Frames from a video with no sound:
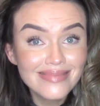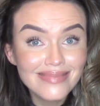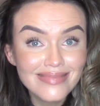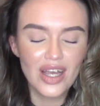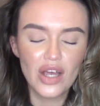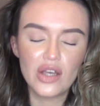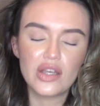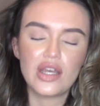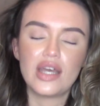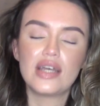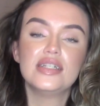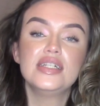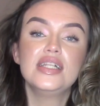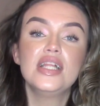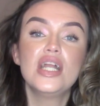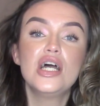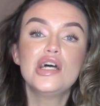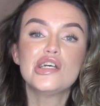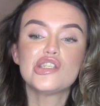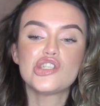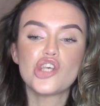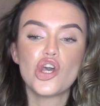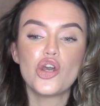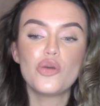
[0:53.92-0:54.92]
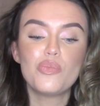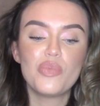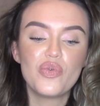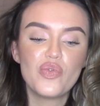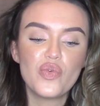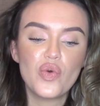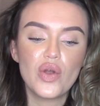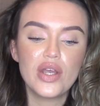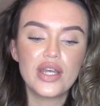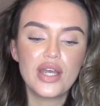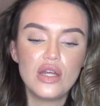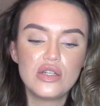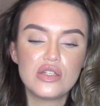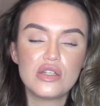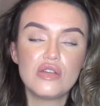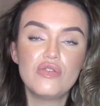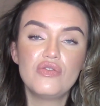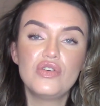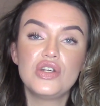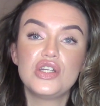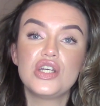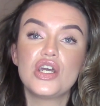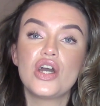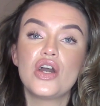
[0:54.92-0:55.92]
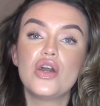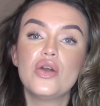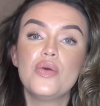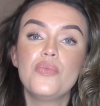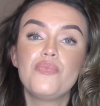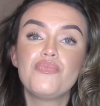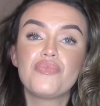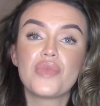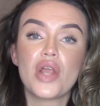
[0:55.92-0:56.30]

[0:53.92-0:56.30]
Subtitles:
Okay, so before I get into the video,